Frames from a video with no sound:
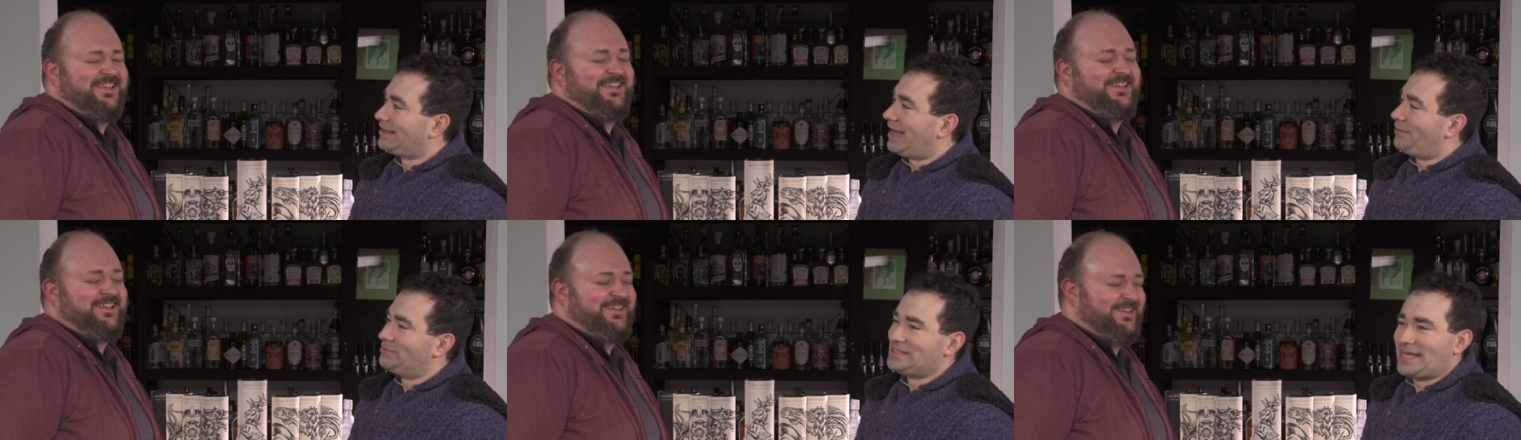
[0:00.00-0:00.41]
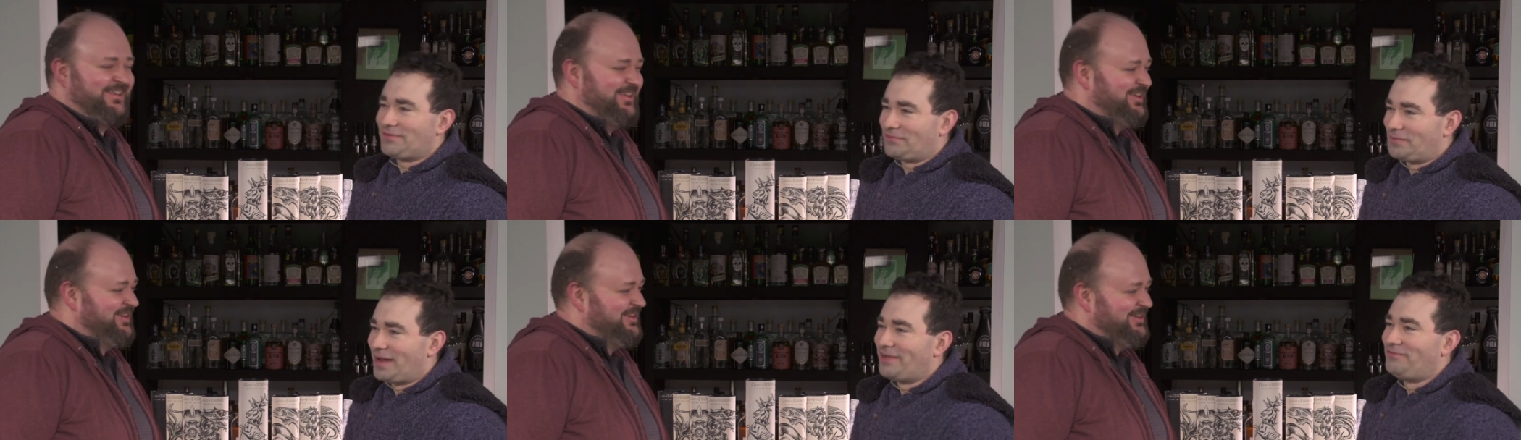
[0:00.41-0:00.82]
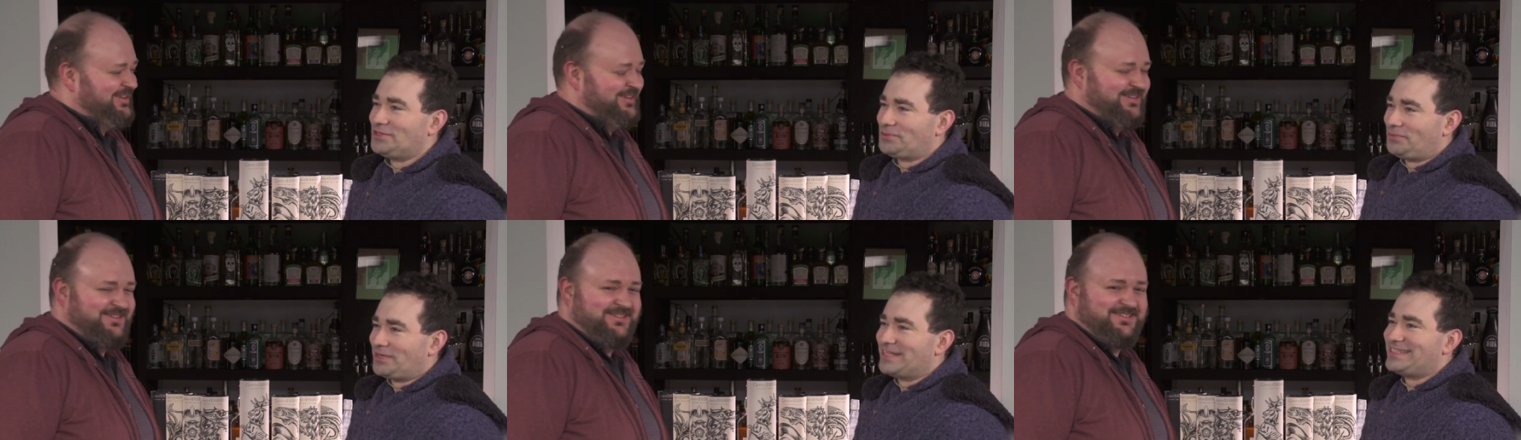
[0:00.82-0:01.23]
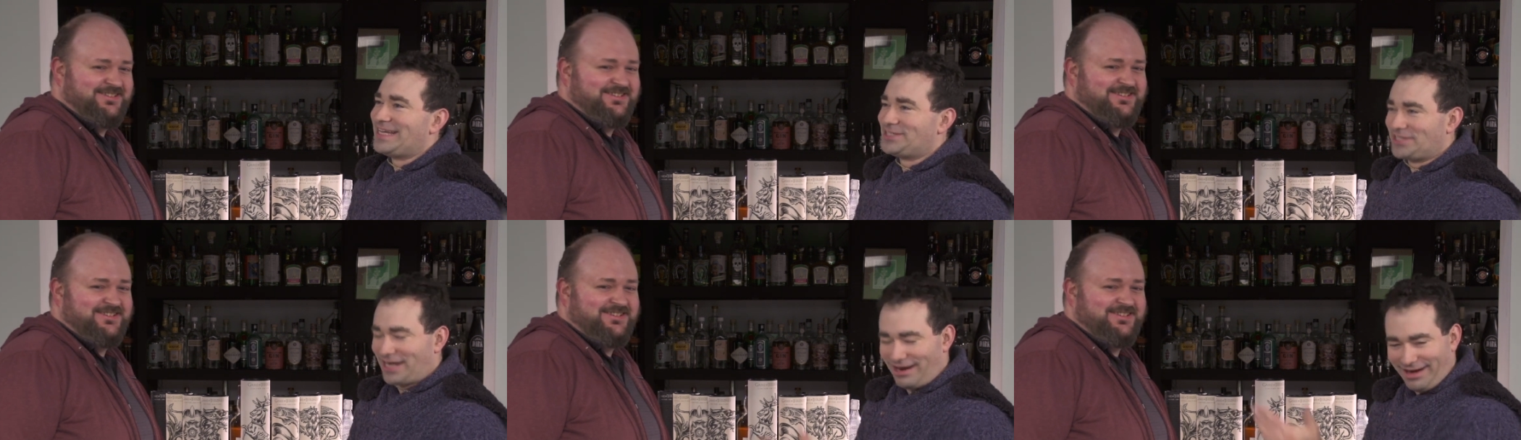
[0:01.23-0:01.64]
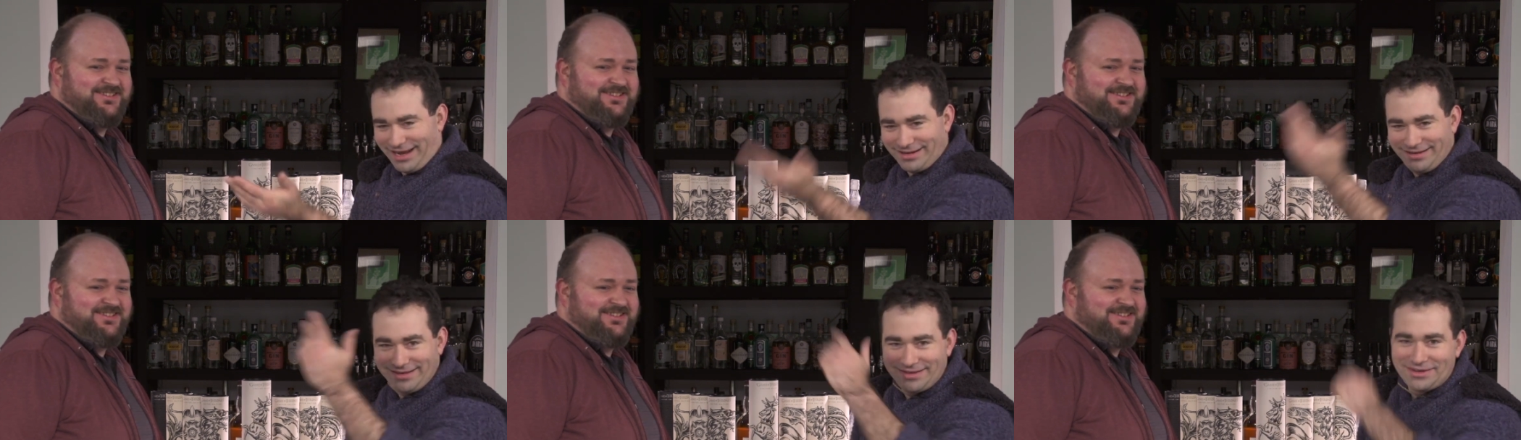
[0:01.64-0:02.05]
Speaker 1: How was that for my official pronunciation? All
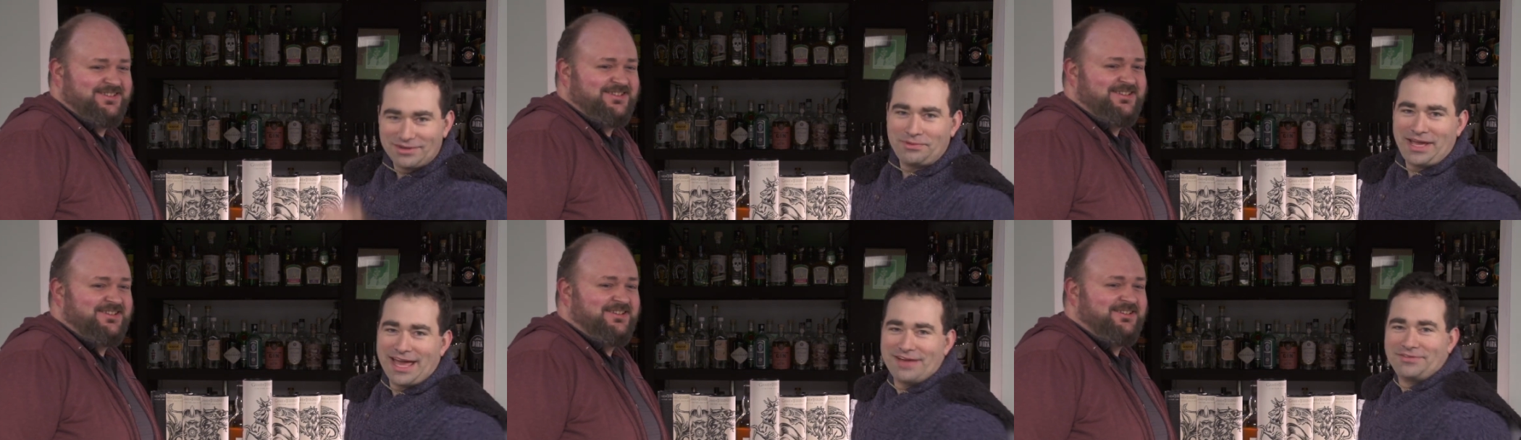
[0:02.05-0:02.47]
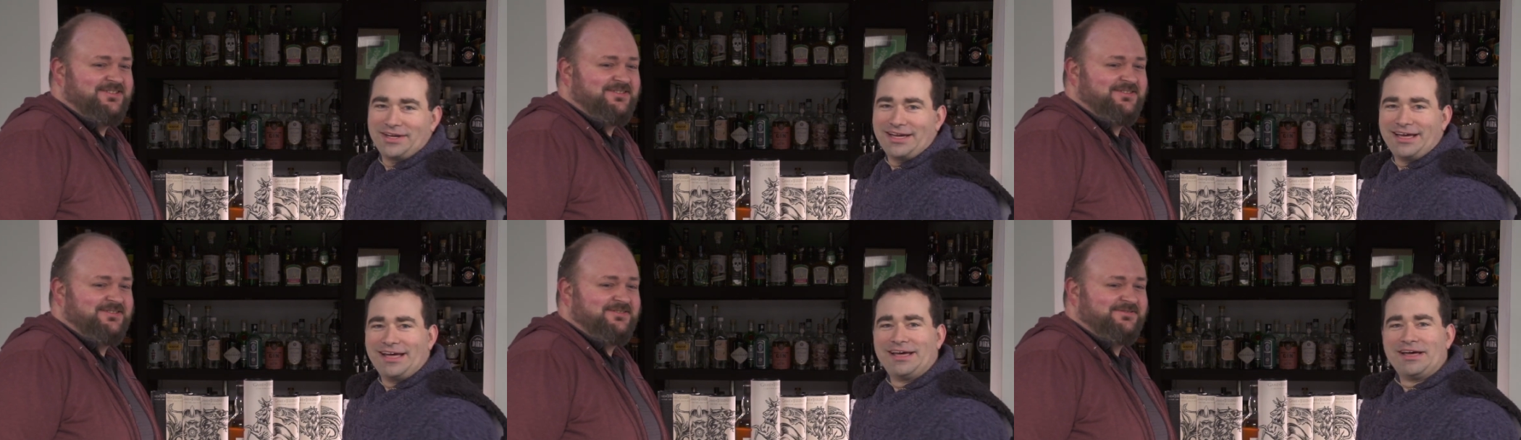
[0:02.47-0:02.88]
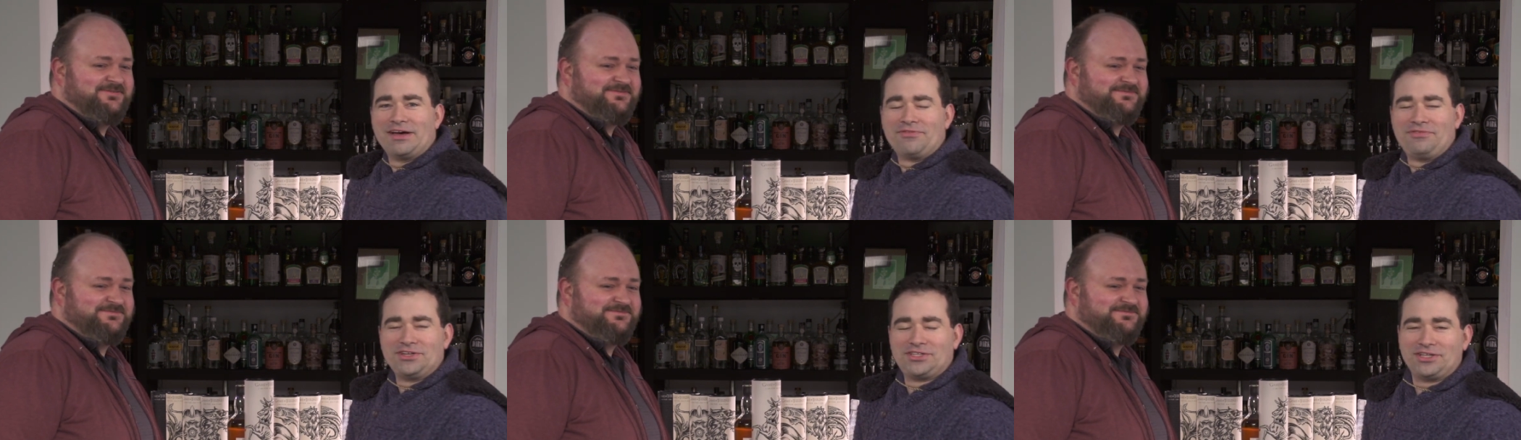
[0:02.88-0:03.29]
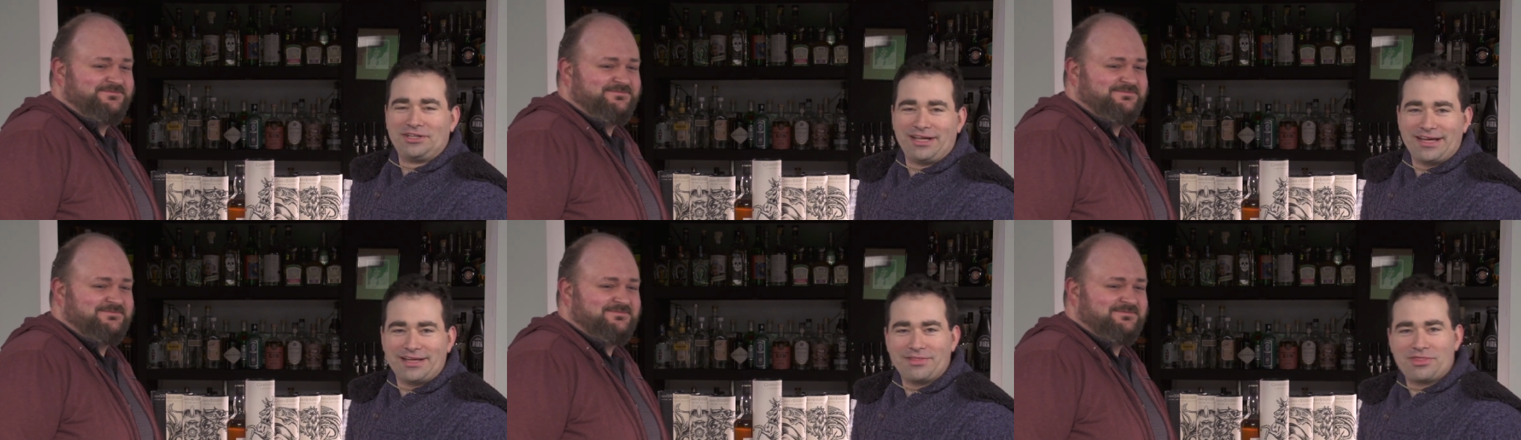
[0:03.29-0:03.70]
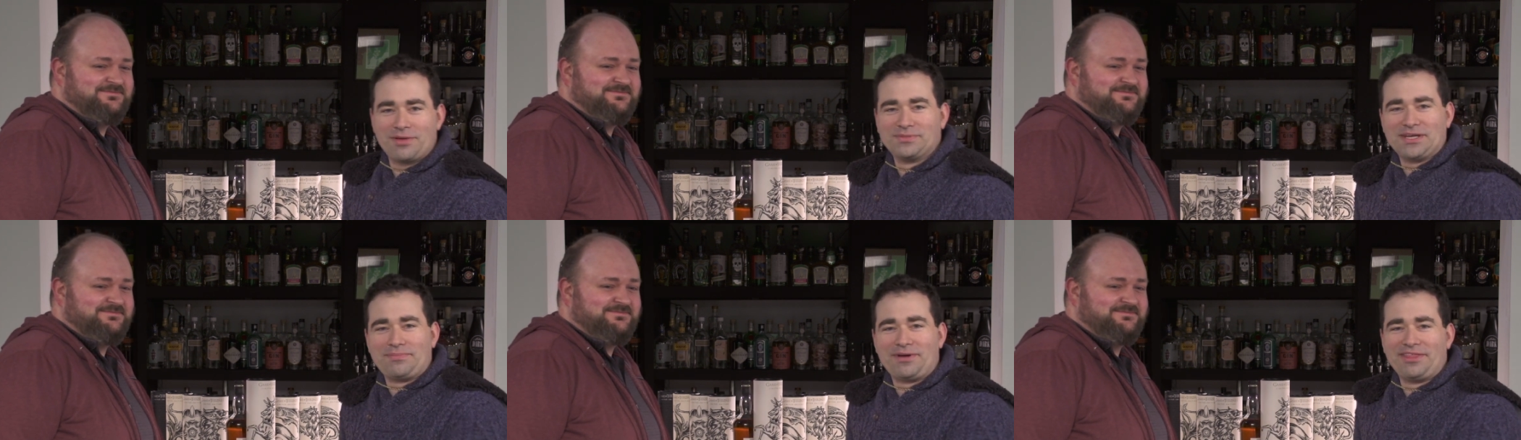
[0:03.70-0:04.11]
right, we have an official
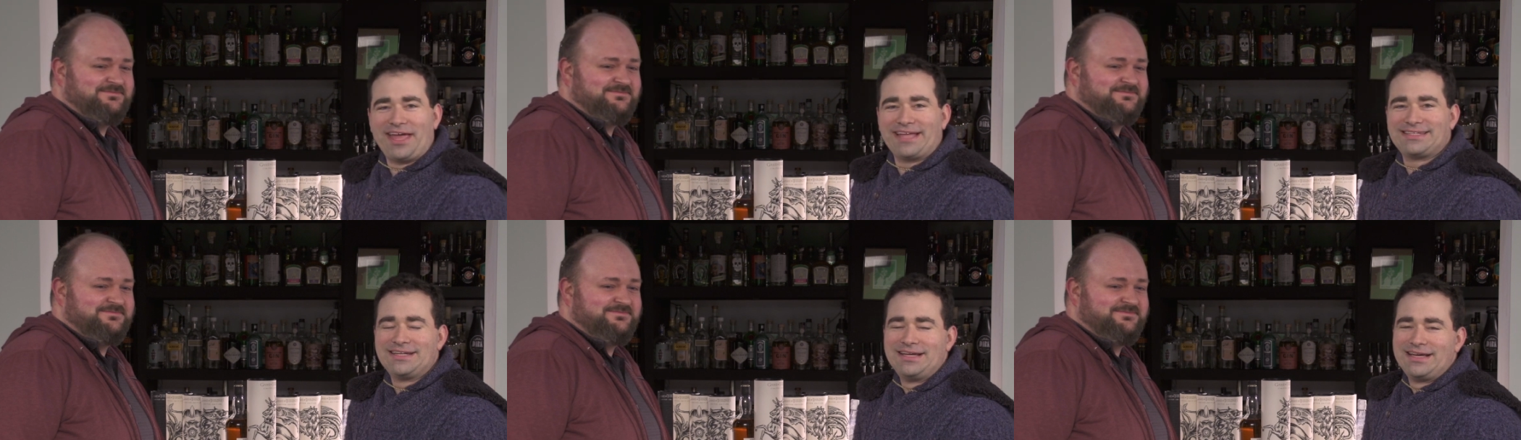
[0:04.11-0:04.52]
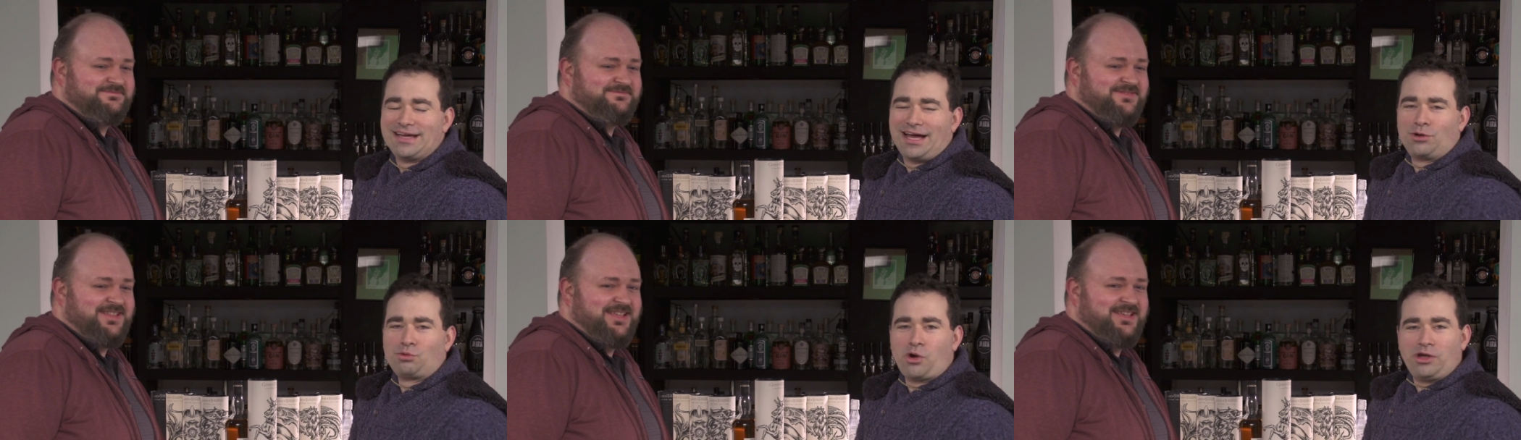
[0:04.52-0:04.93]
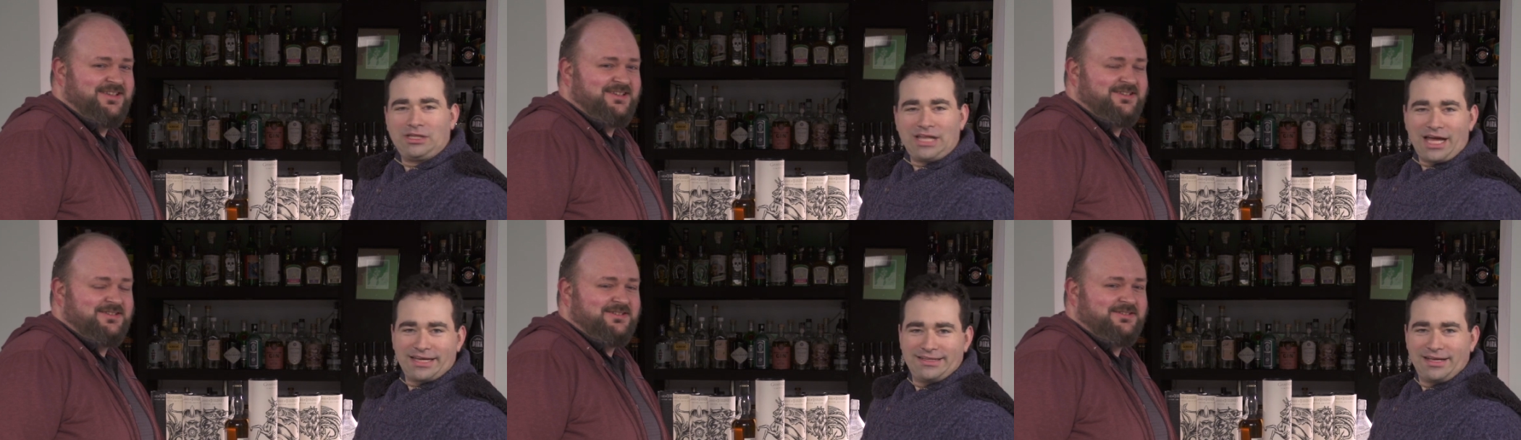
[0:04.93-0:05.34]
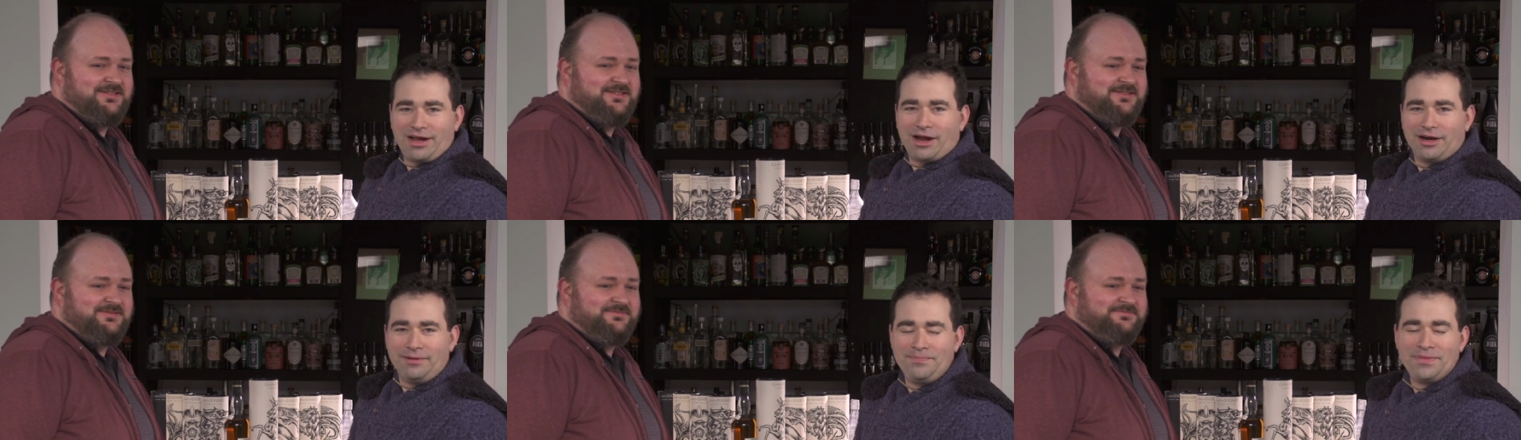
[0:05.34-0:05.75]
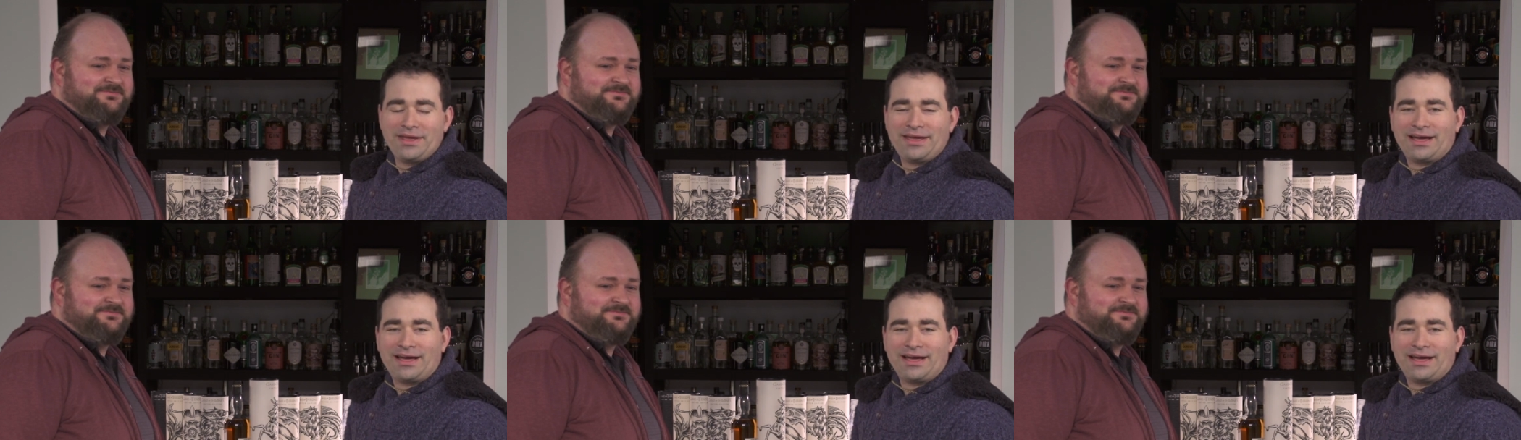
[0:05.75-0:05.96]
thumbs up on that. Royal Lochnagar.